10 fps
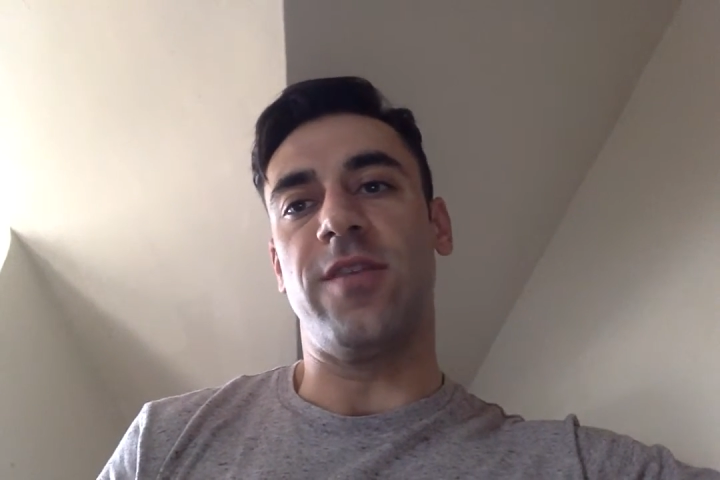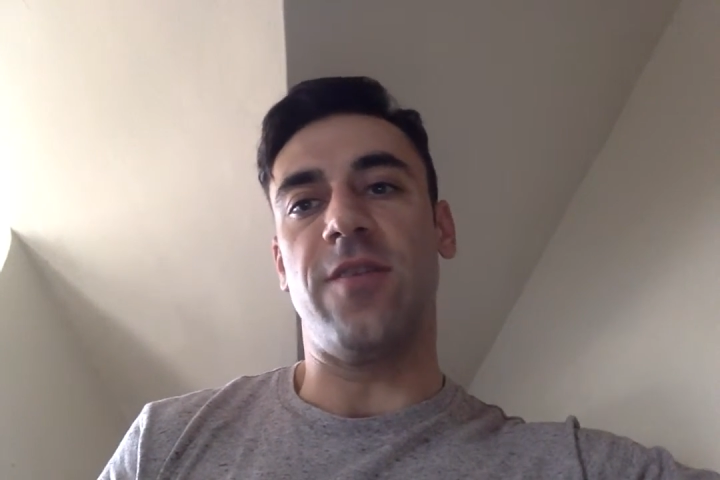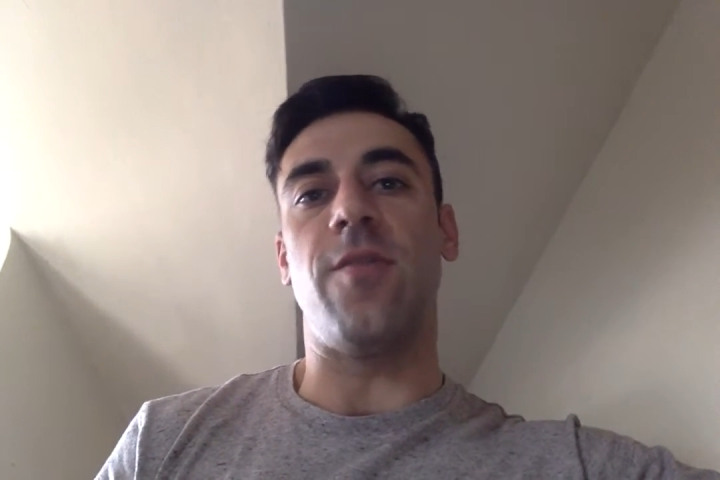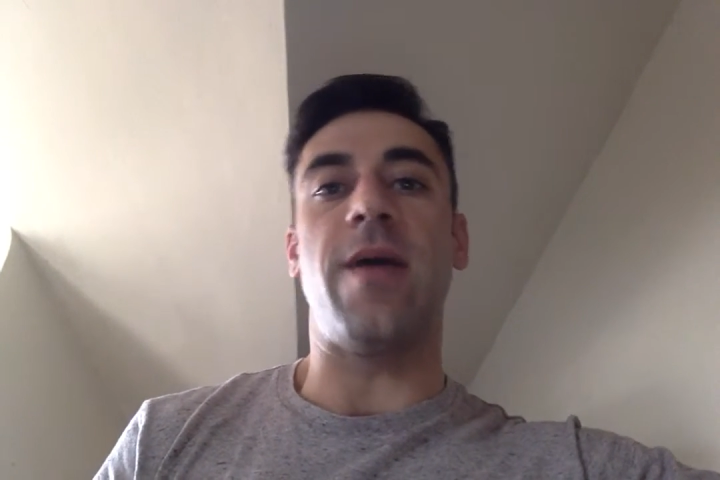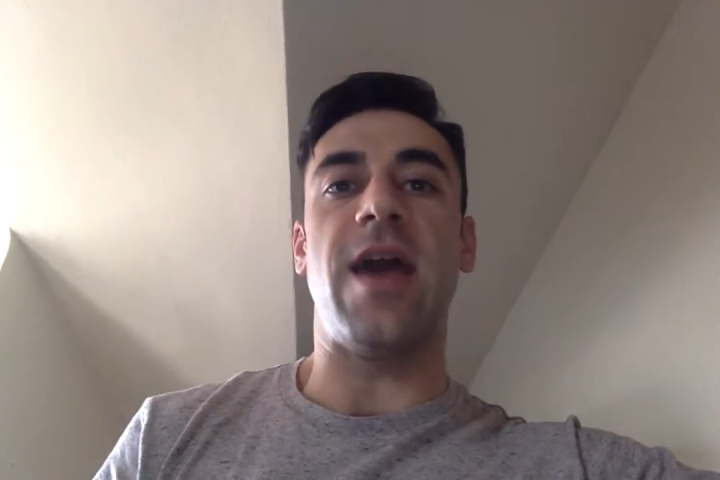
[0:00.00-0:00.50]

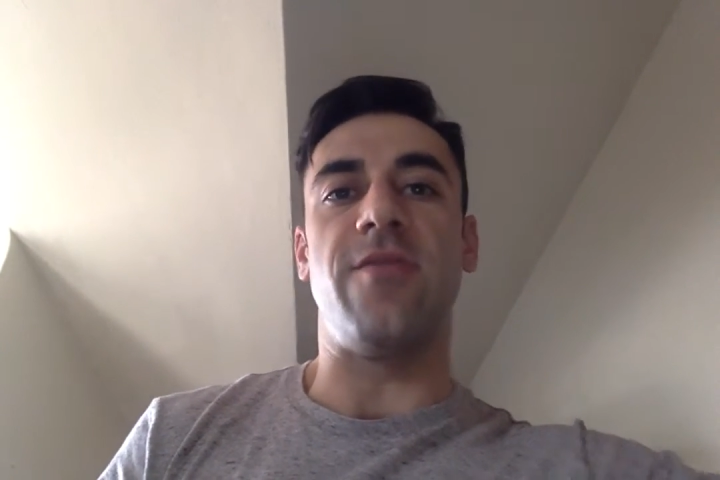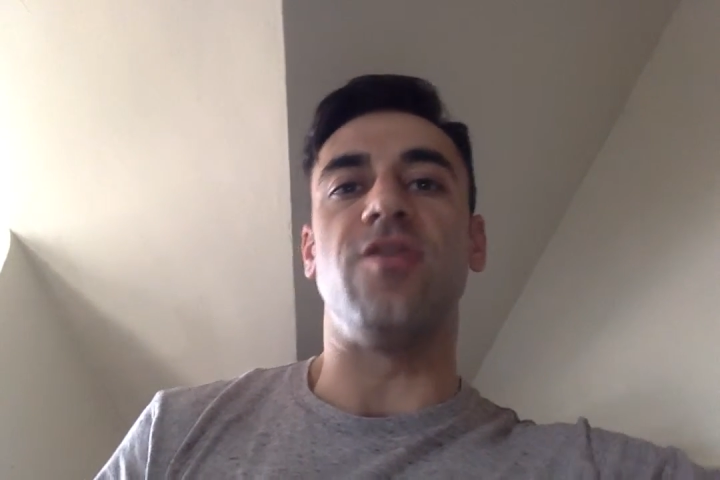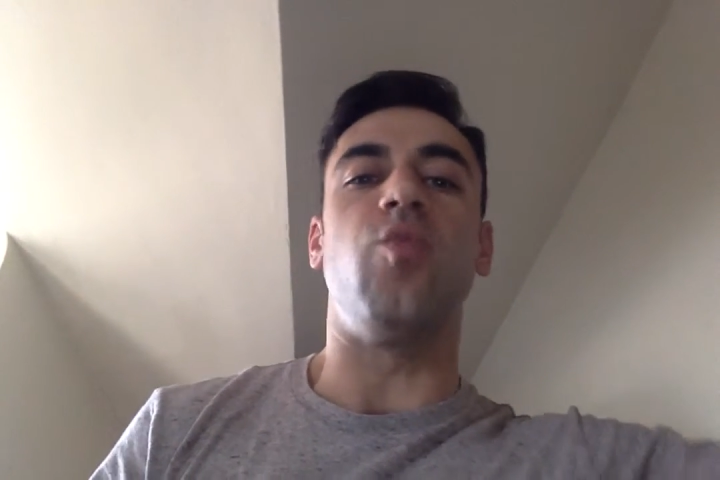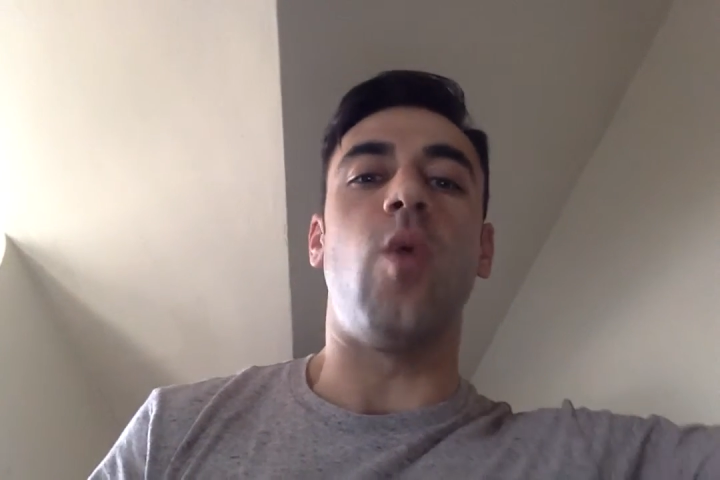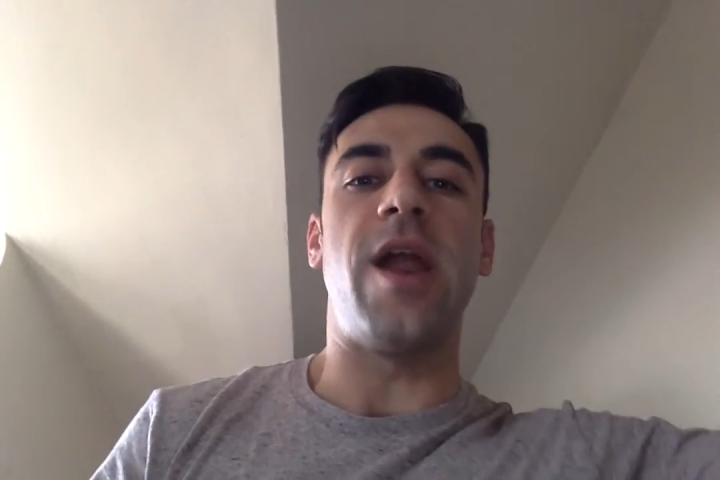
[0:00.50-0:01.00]
different
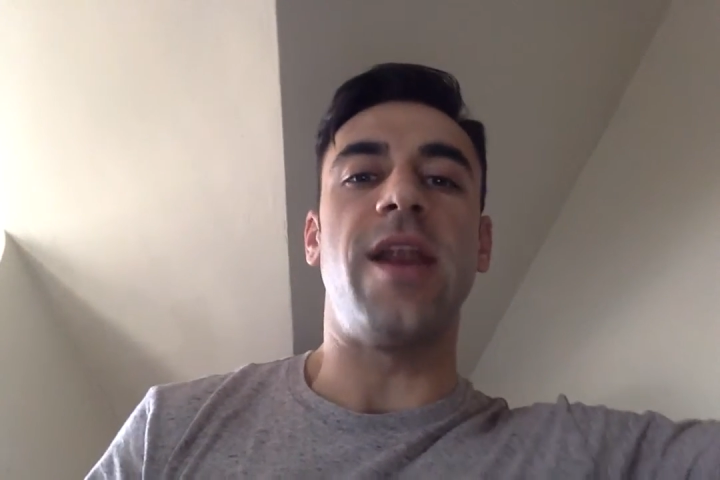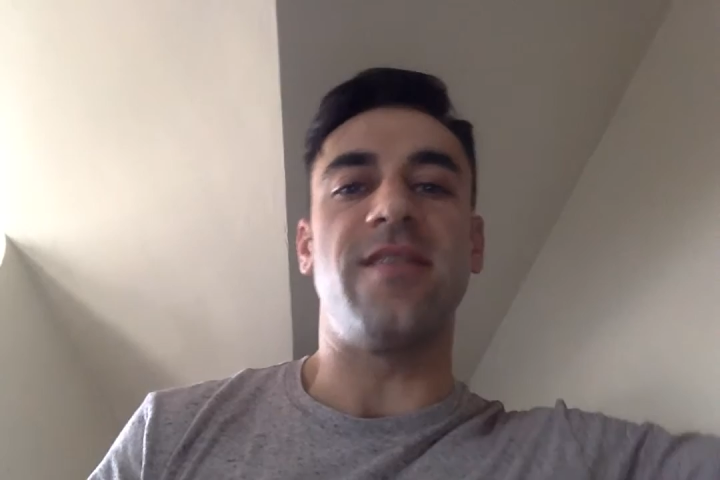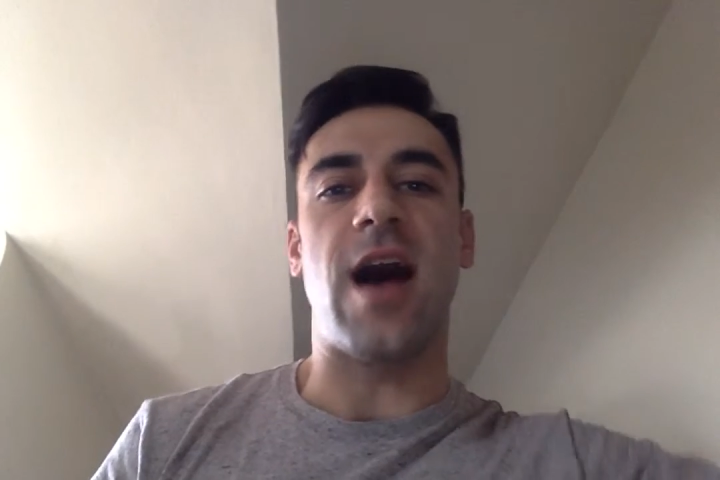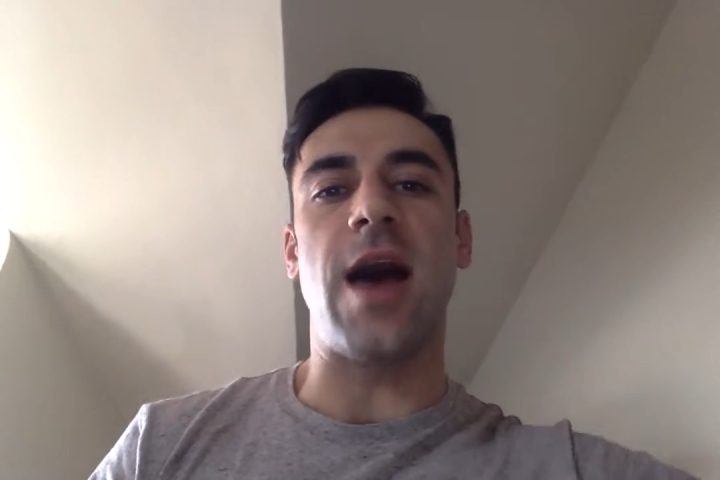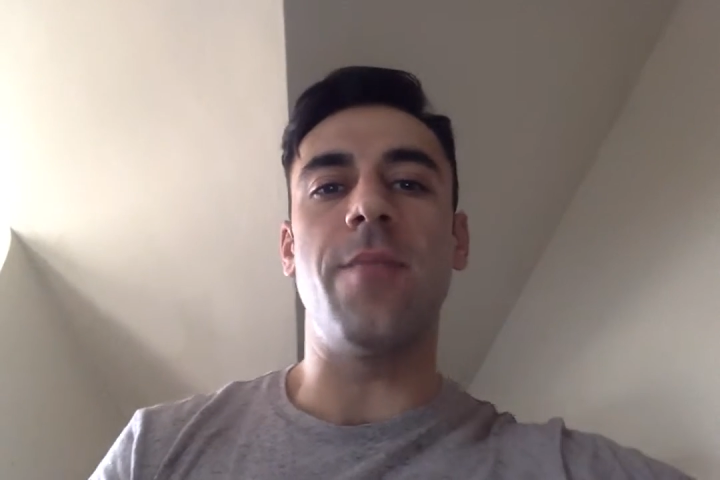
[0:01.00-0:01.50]
behaviors one at a
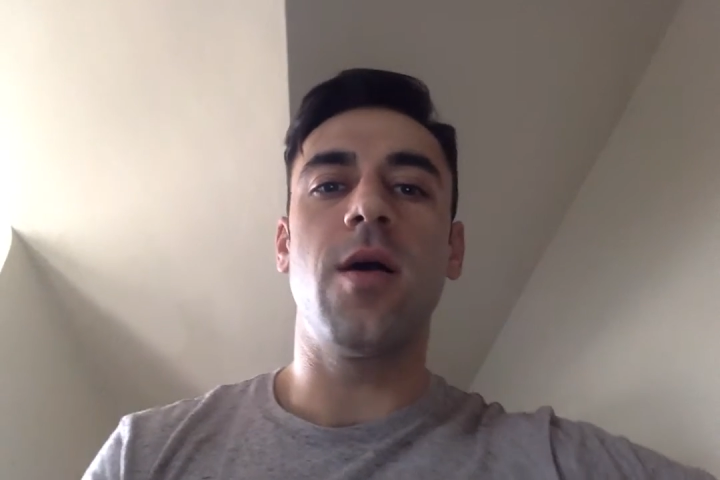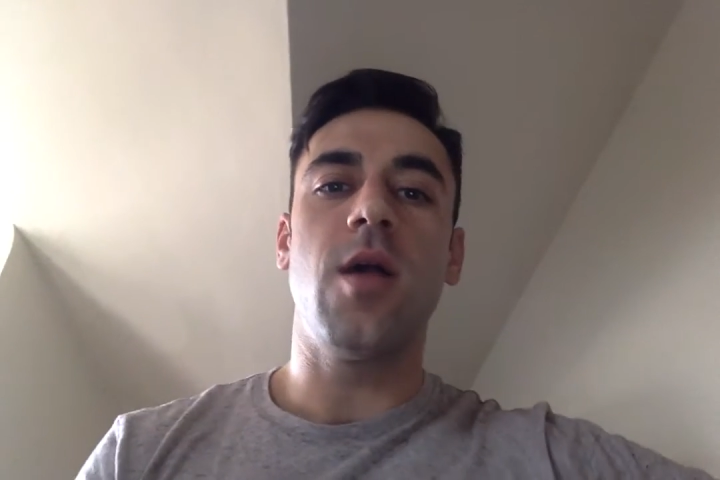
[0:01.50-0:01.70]
time.